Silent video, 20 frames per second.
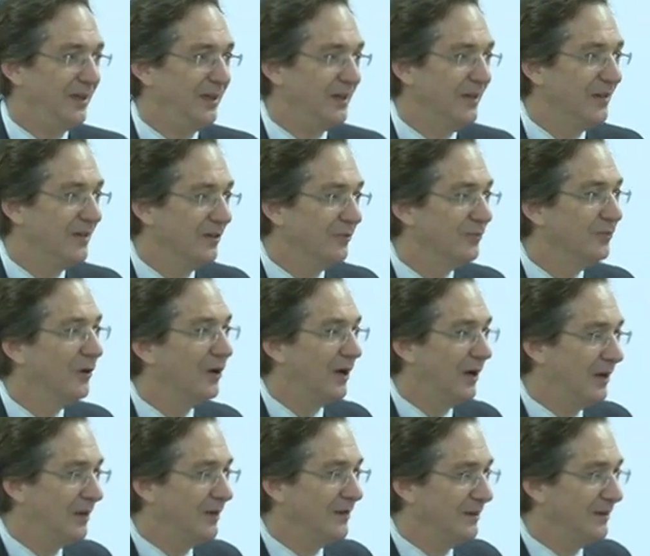in the
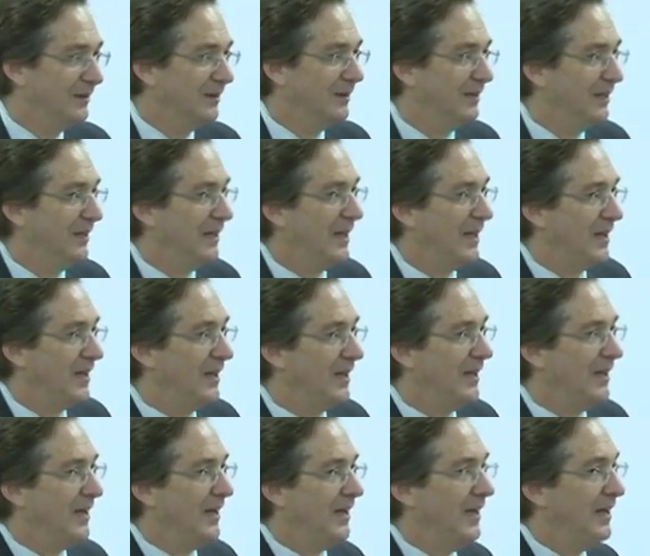fall,
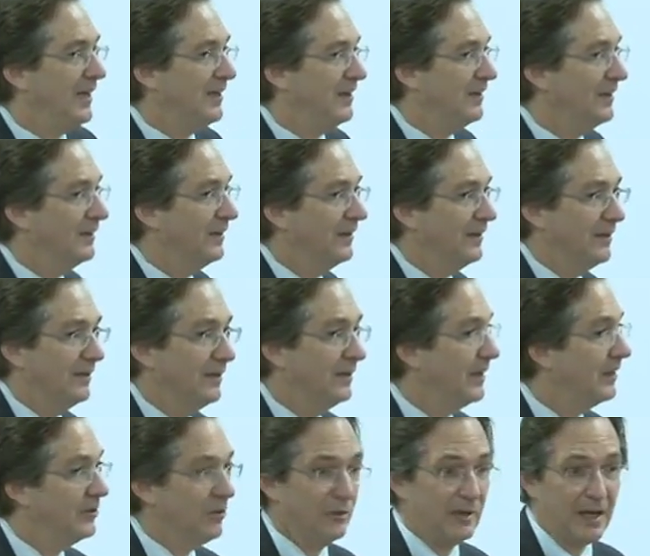and
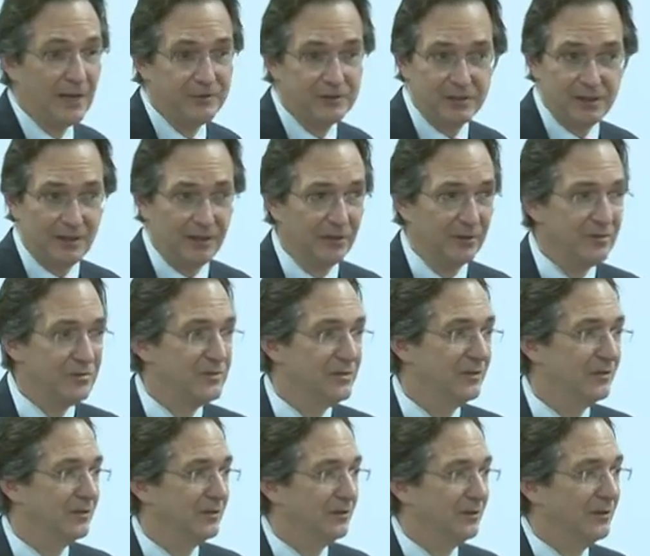they don't have
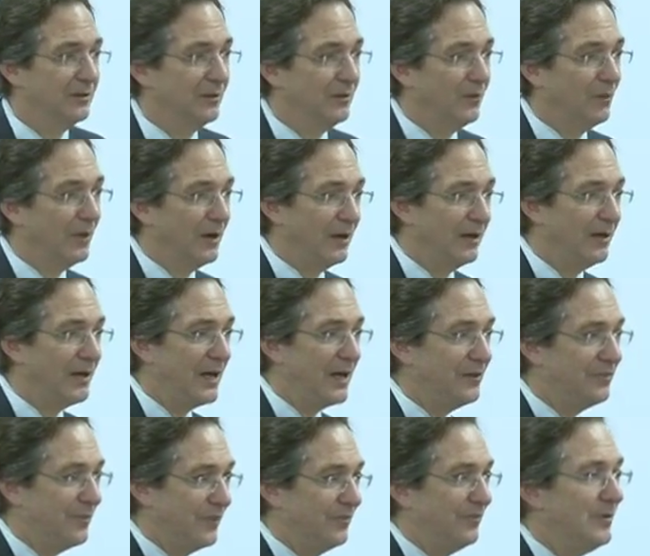stingers,
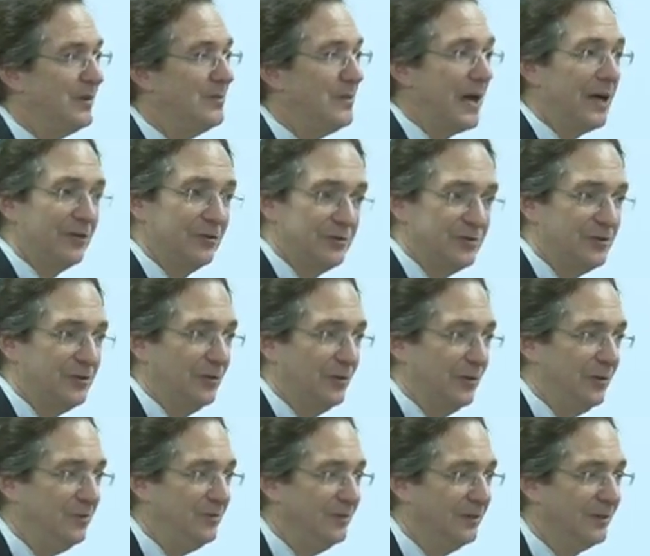whereas the females
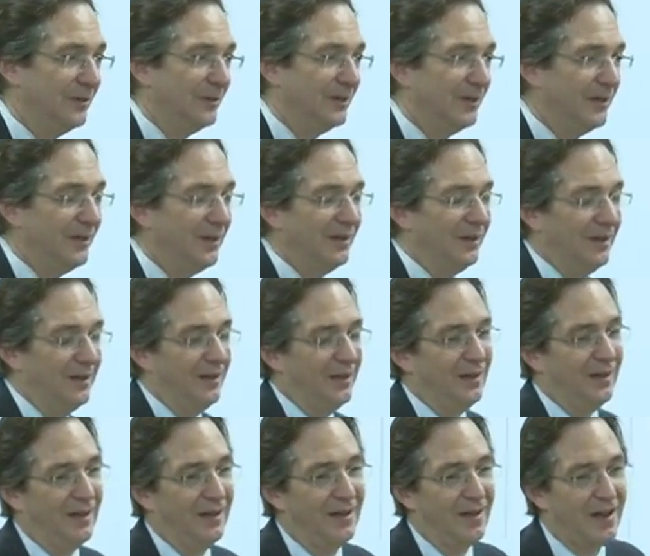do.
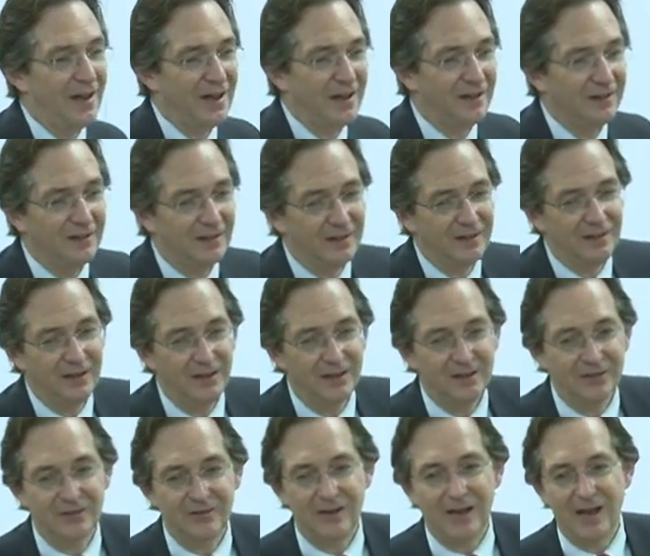And
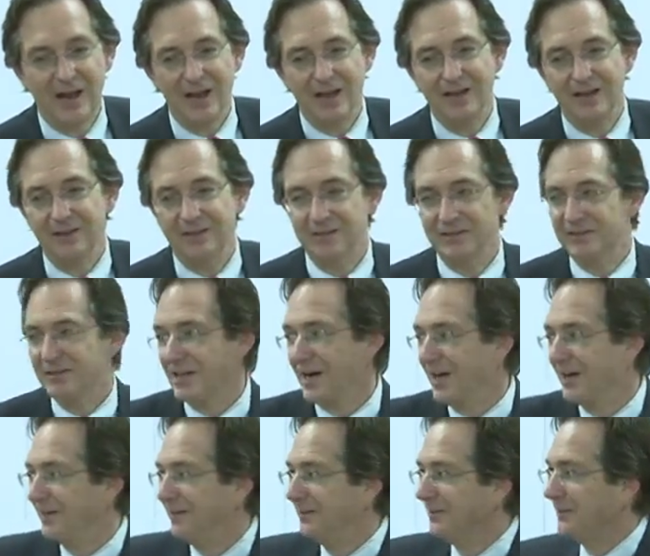it's a
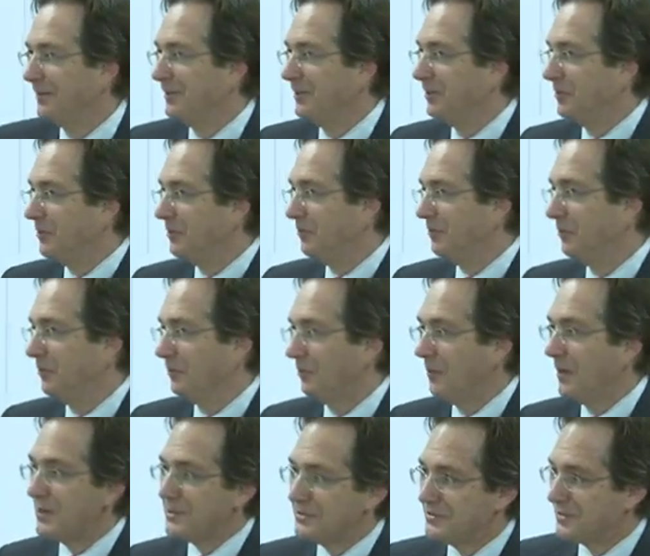decidedly
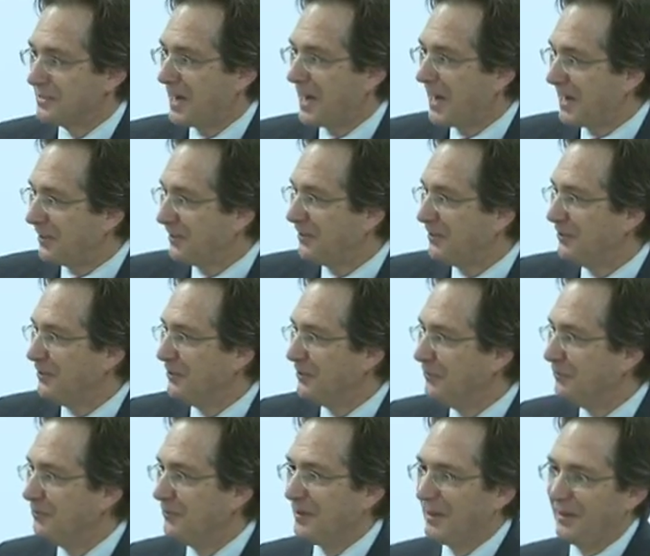one-sided
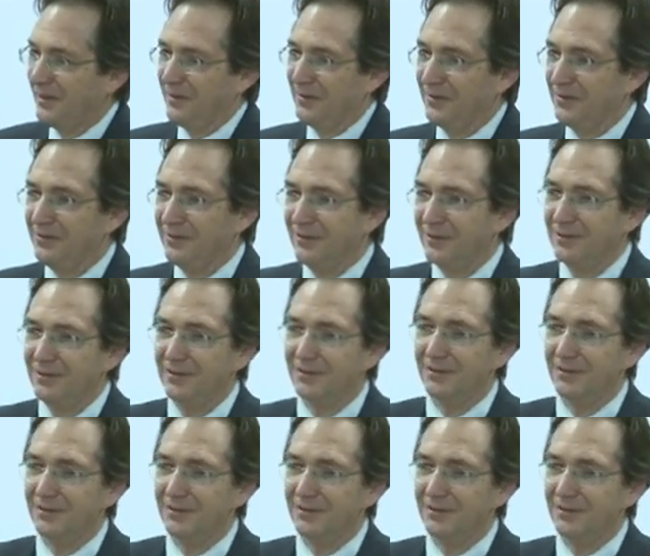affair.